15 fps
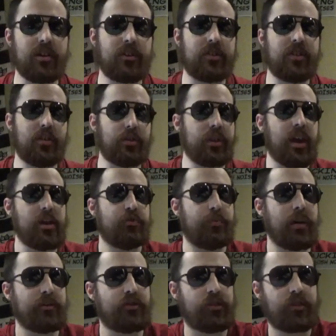steel cage
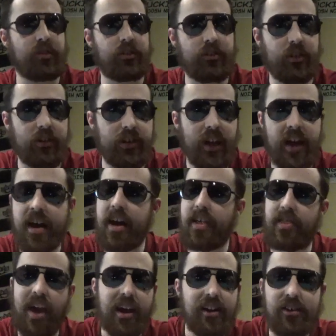match is concerned,
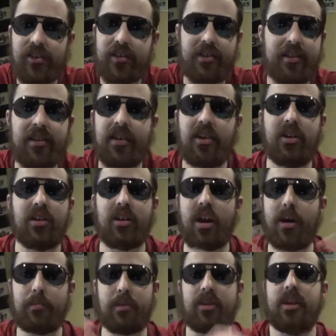that is still
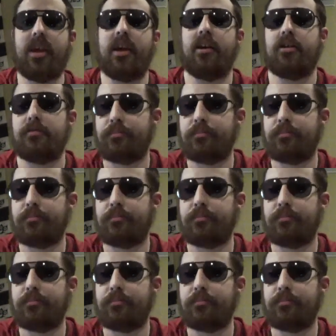up in the air.